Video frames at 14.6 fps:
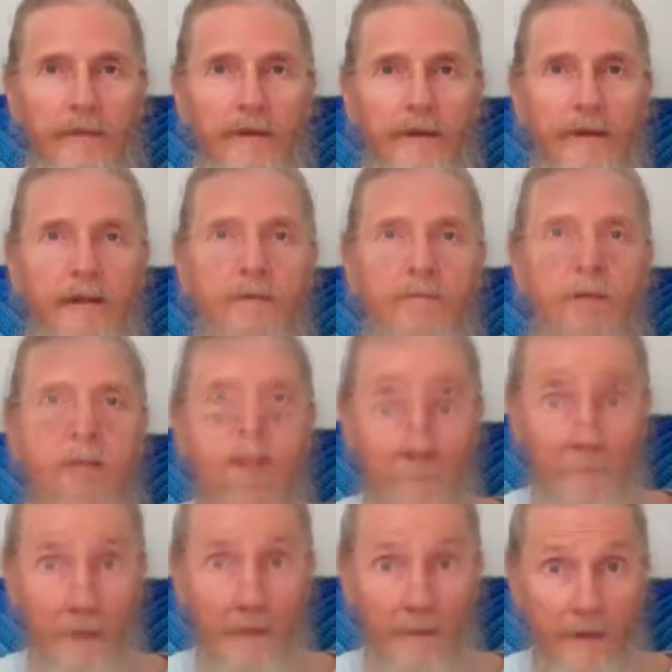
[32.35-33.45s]
the evil
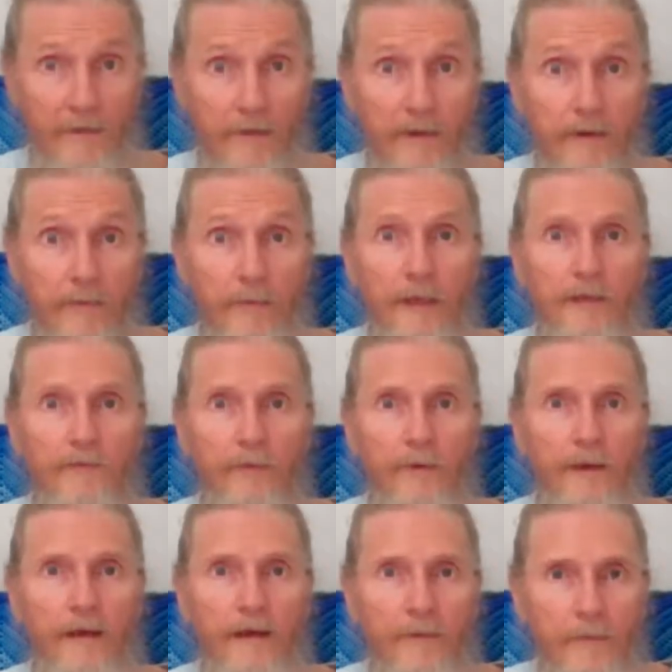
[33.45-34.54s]
that's in the beast
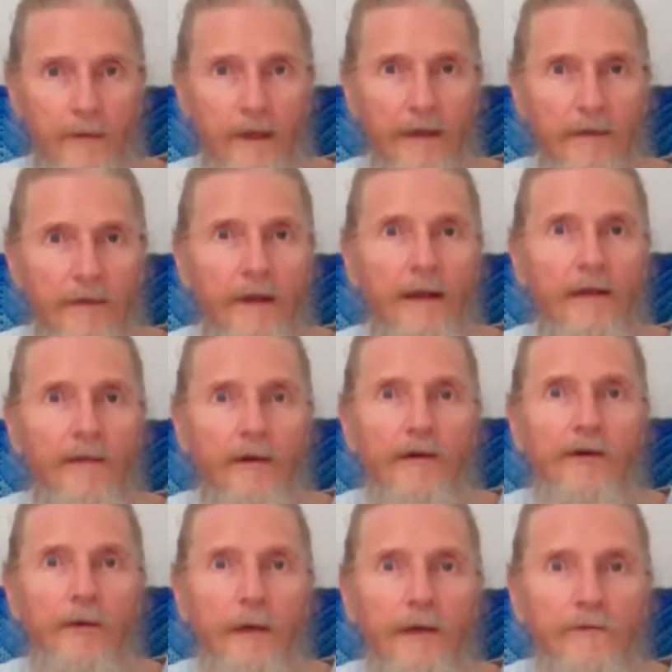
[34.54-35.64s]
within him, in the, in the
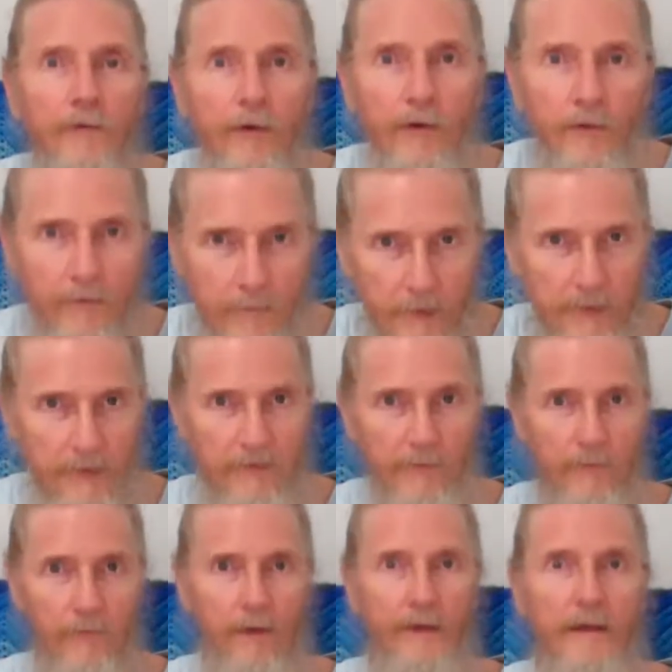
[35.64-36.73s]
going forth beast
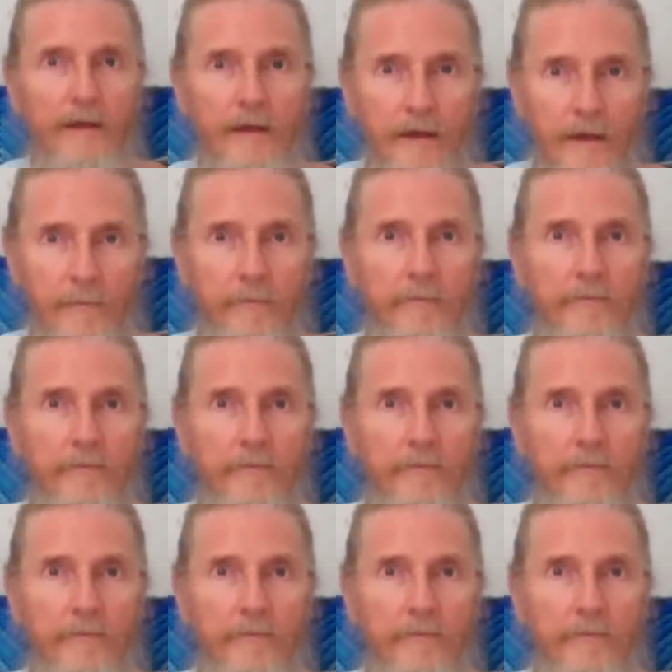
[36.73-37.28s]
within him.